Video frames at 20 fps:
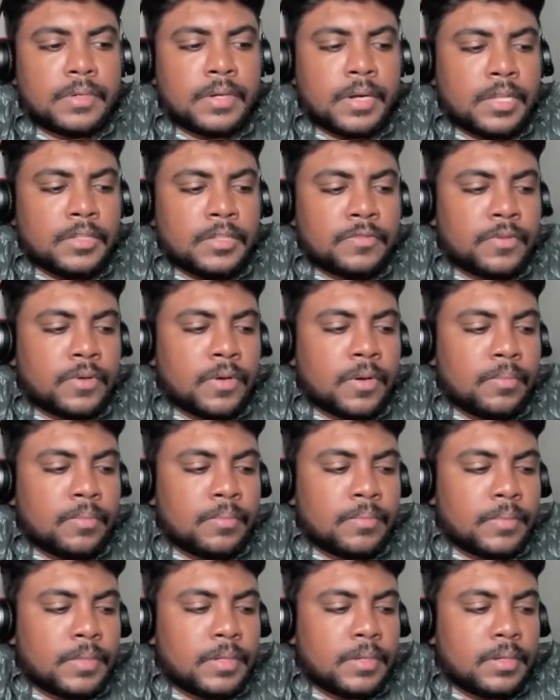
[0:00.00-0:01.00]

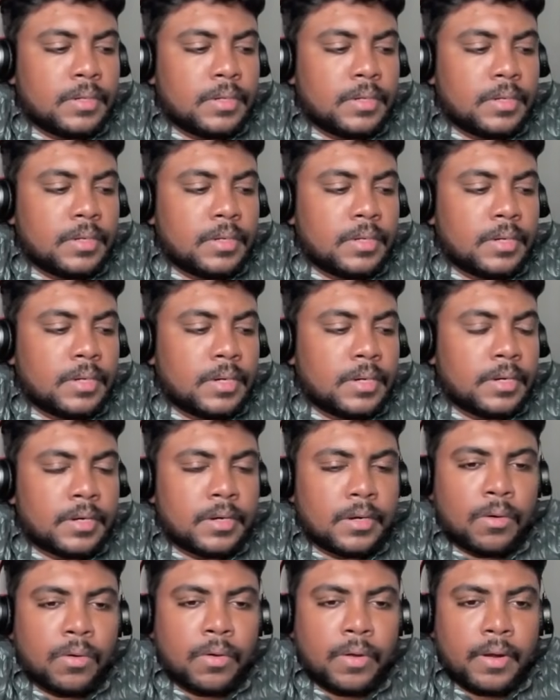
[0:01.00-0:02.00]
transform a
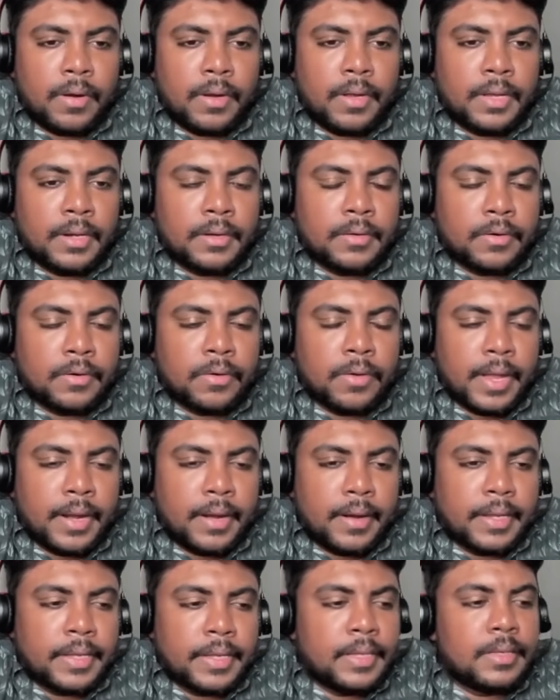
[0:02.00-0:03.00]
row and row
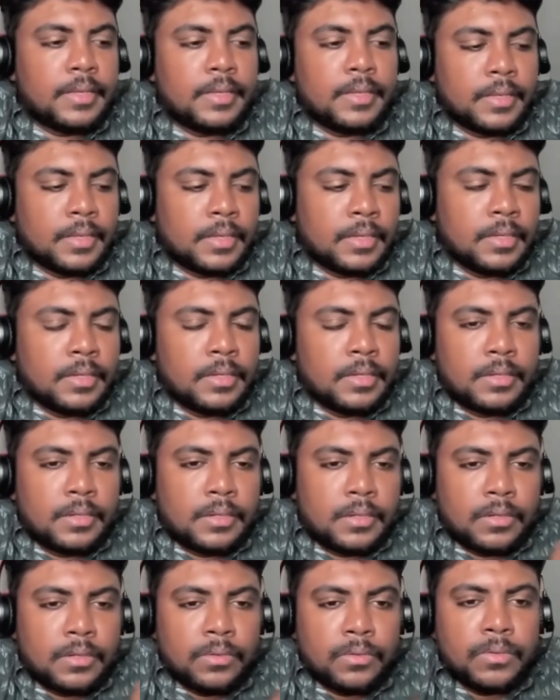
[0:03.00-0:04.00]
array
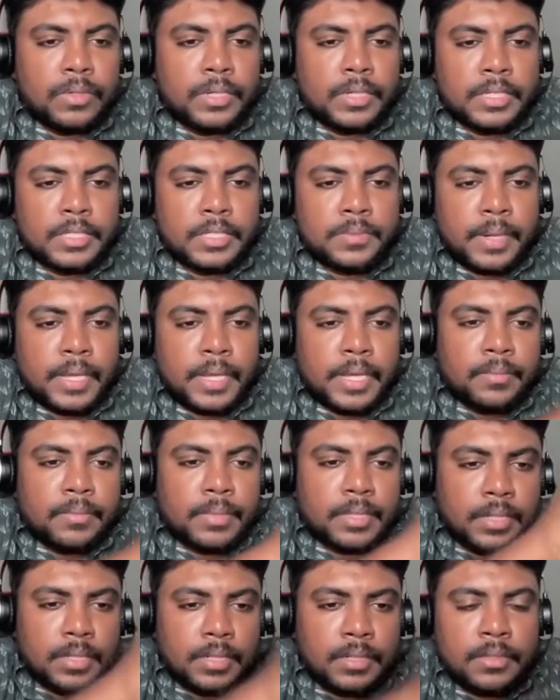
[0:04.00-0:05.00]
to a
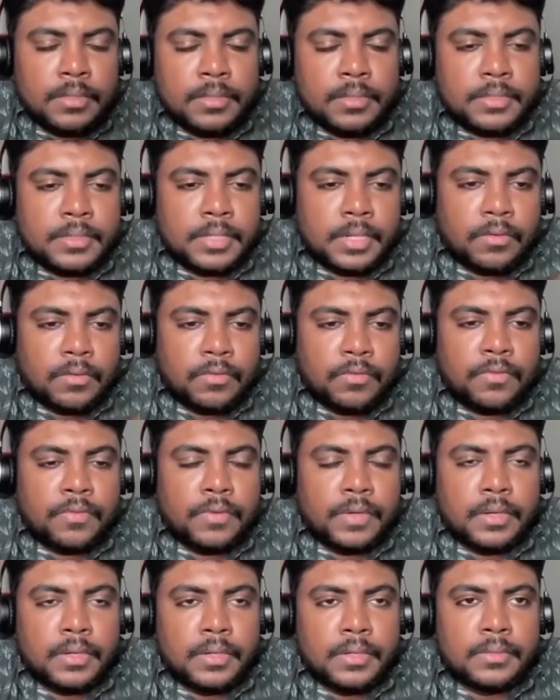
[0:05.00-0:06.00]
displayable set of
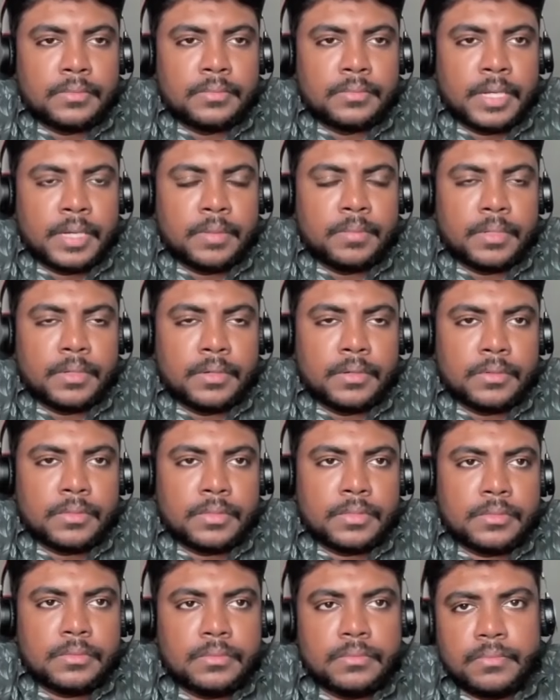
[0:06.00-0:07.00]
table
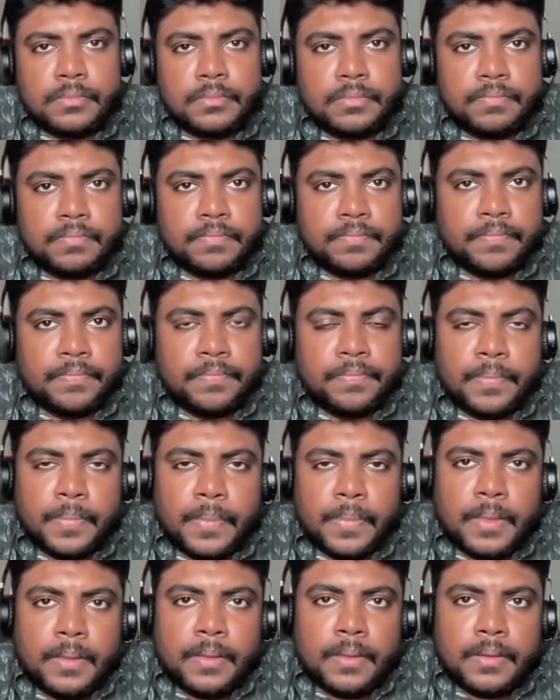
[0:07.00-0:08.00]
rows.
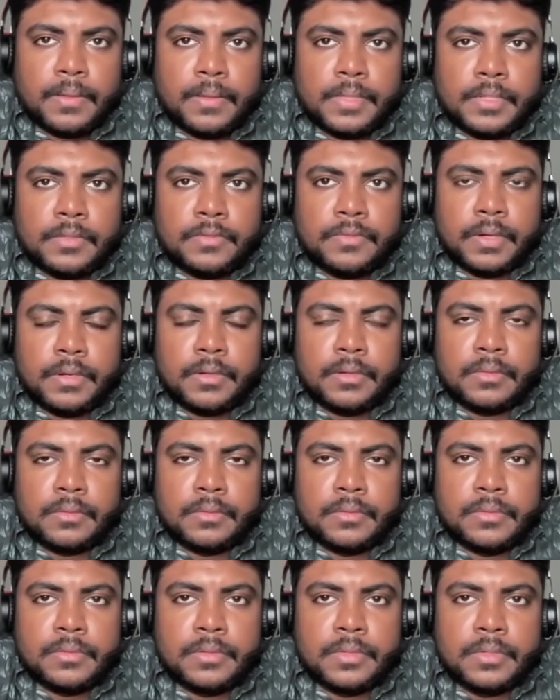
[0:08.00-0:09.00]
That's
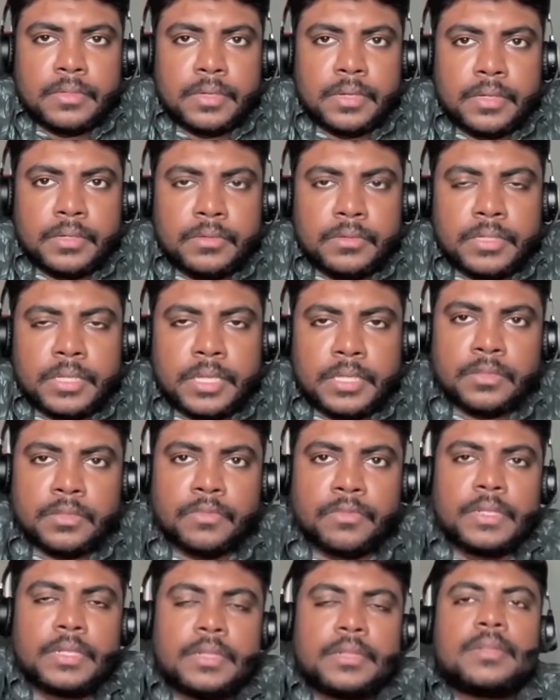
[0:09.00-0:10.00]
one use case
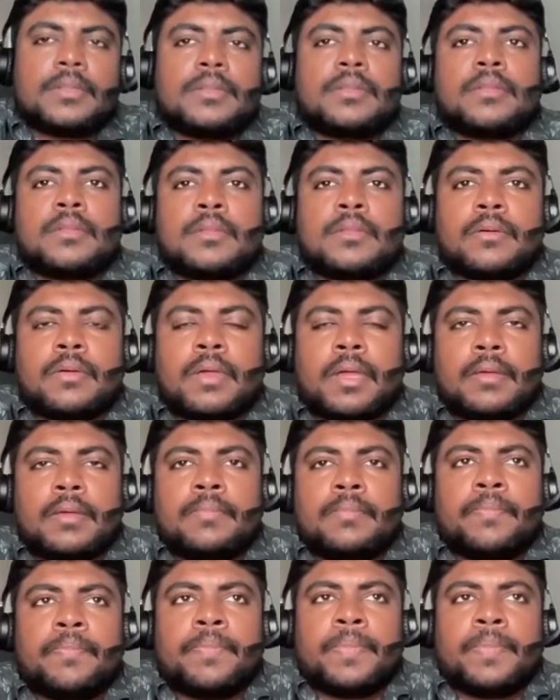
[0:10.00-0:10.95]
of it. Okay.